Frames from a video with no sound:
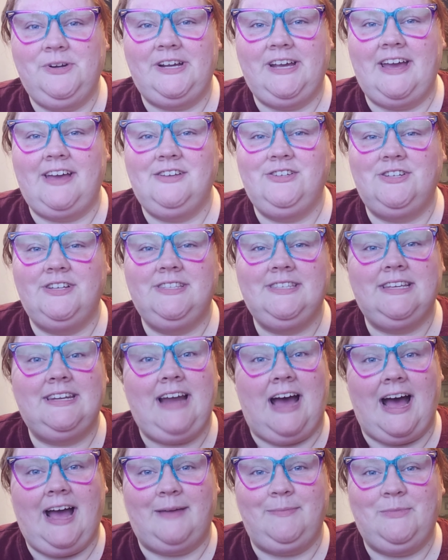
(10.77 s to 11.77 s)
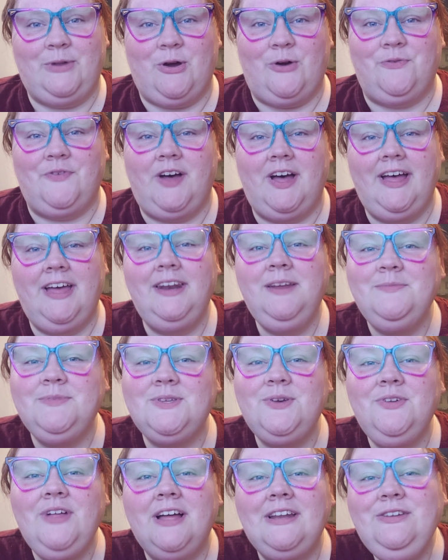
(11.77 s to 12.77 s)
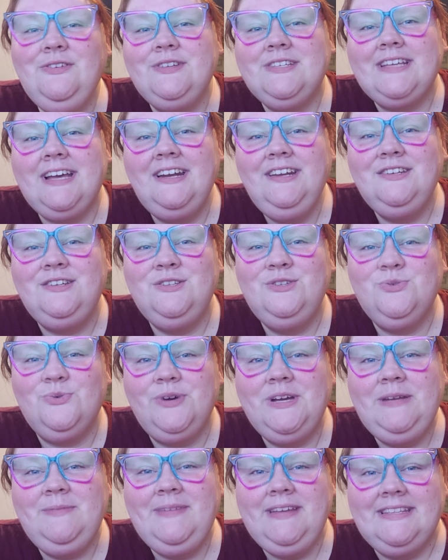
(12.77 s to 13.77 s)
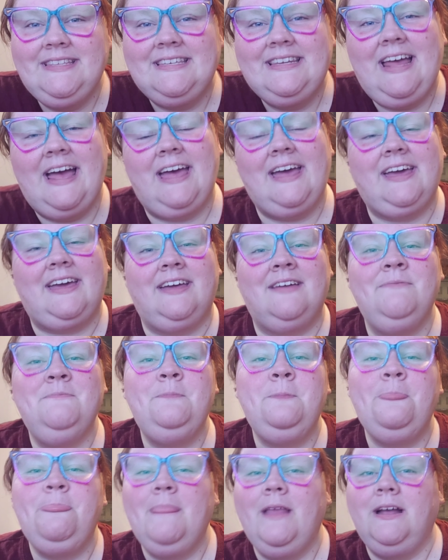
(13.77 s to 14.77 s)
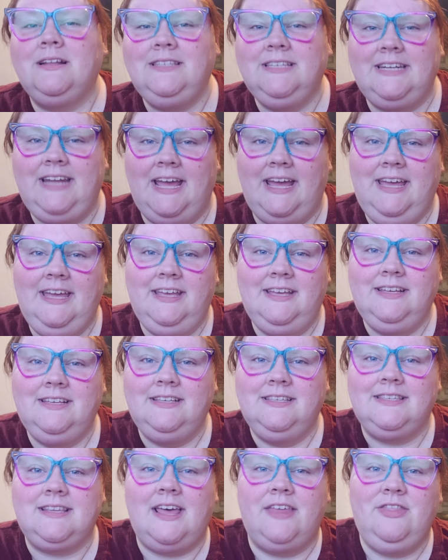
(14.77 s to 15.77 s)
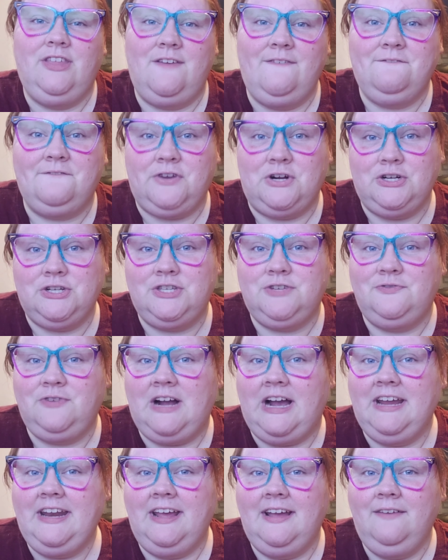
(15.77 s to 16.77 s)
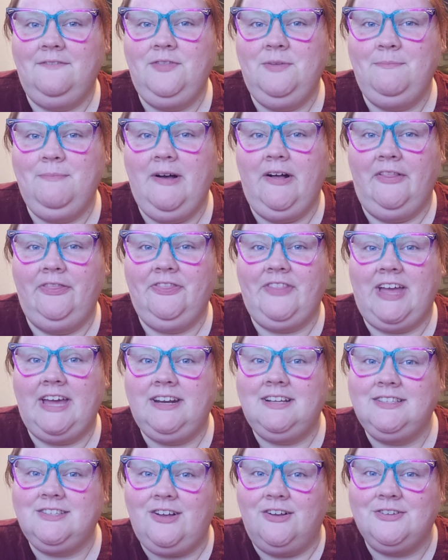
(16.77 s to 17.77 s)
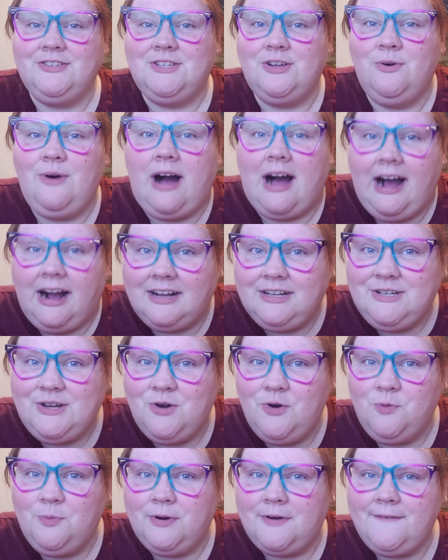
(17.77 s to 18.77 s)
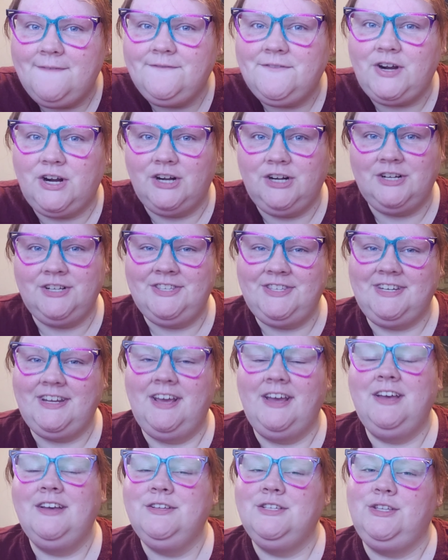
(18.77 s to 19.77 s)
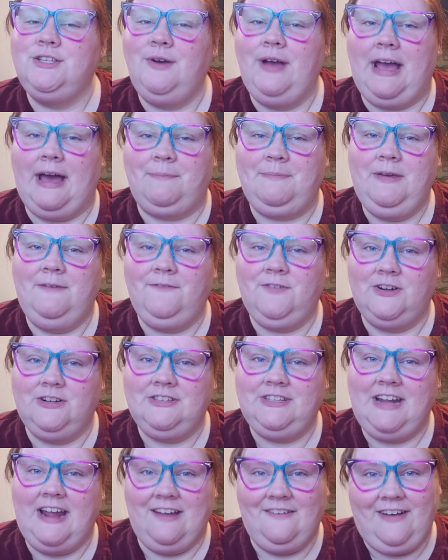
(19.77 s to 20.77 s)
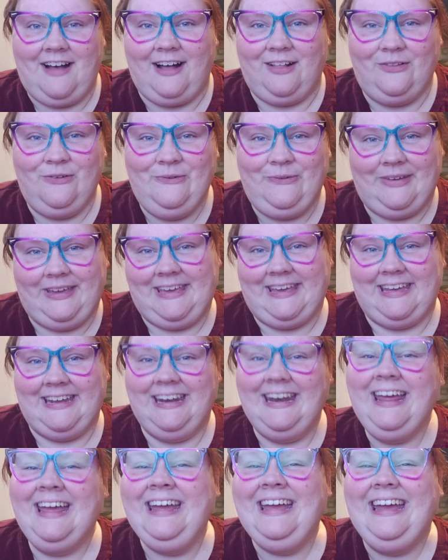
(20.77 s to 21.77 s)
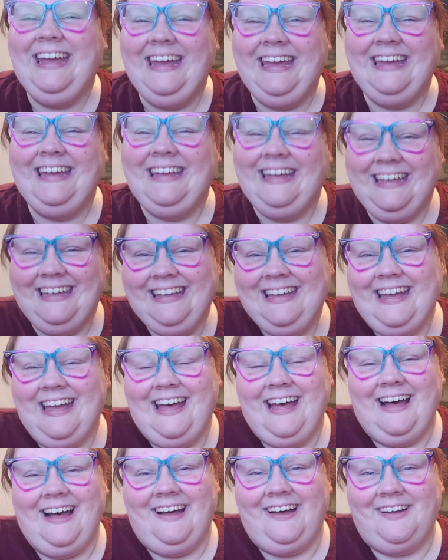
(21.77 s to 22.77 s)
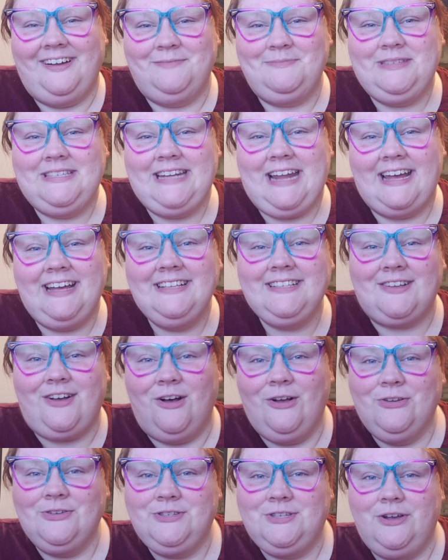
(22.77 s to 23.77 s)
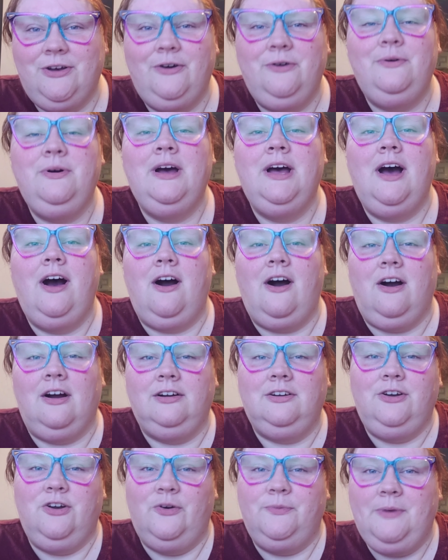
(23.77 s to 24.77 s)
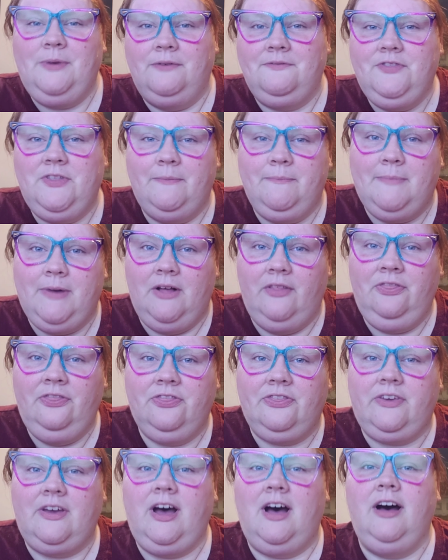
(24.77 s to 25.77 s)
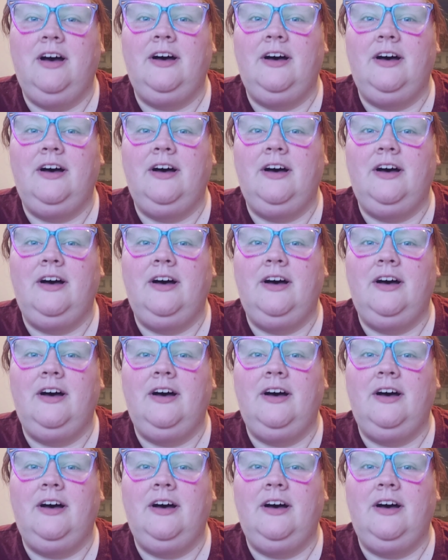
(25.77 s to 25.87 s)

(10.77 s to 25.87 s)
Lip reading: Creations and I'm Nova, and I'm so glad you decided to join me today. Today is the first Friday of the month and it's also October 1st, so happy first day of Halloween. Today is also our Gnome of the Month